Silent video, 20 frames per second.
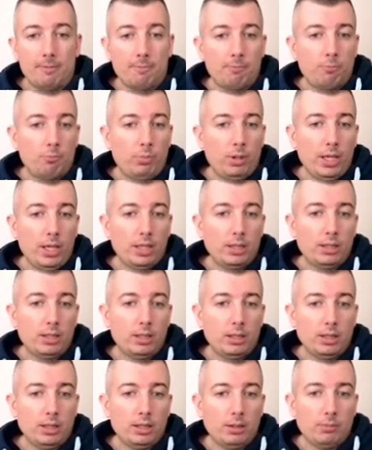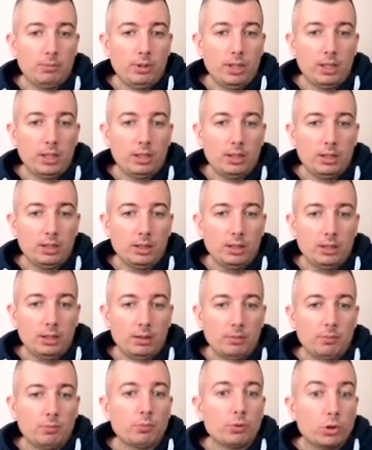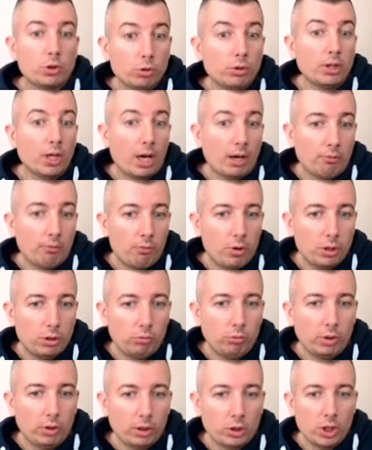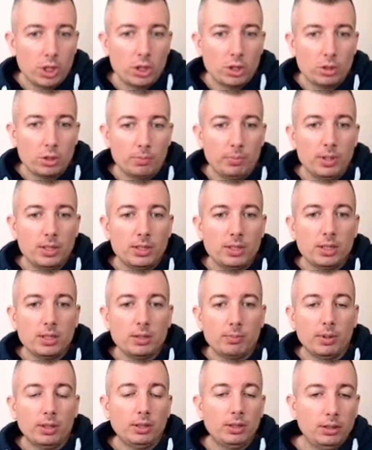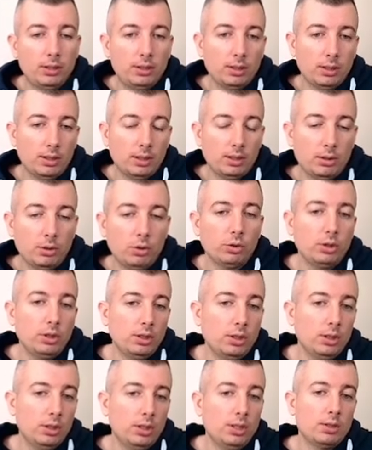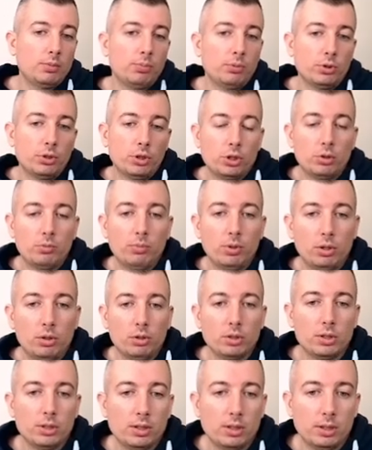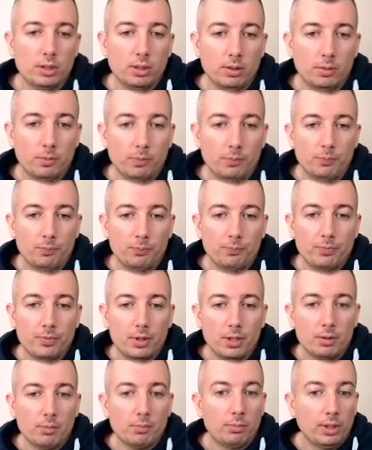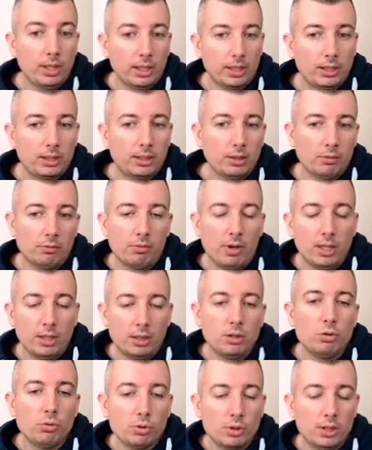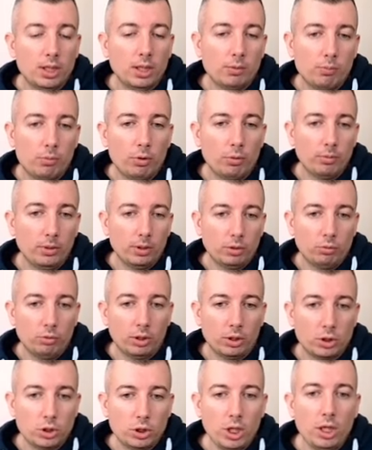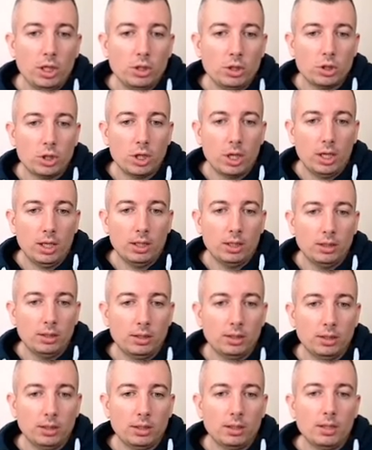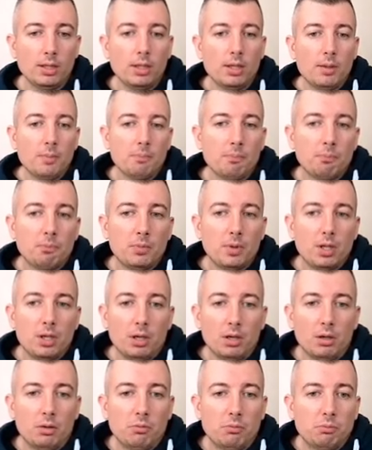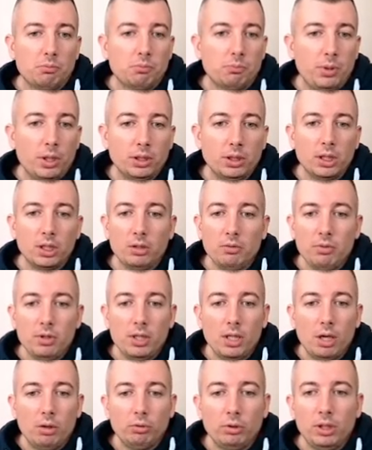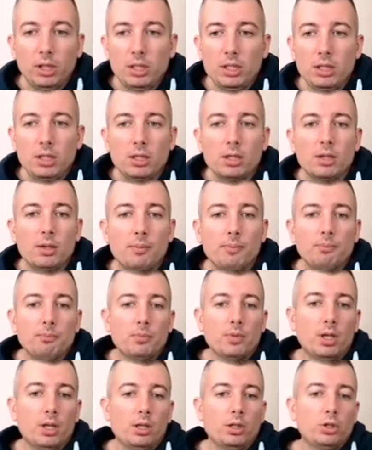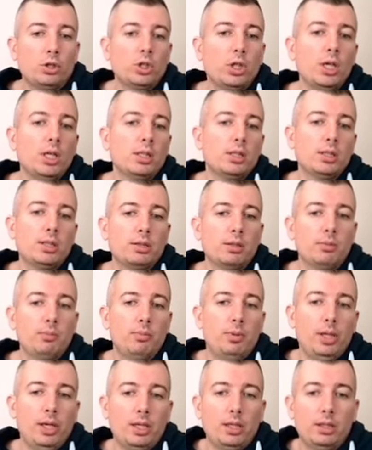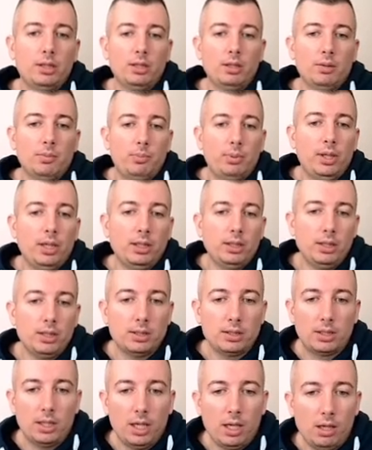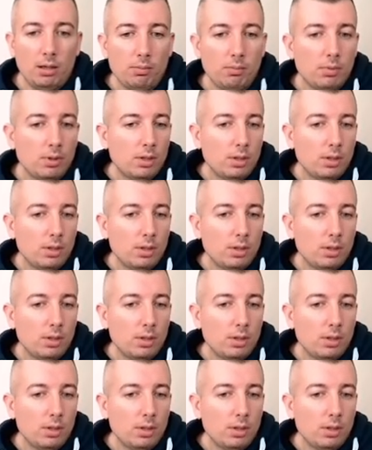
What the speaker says: Black should avoid to exchange the pieces, but not in this position, because white used that moment to exchange, and practically without any chance, black played this game.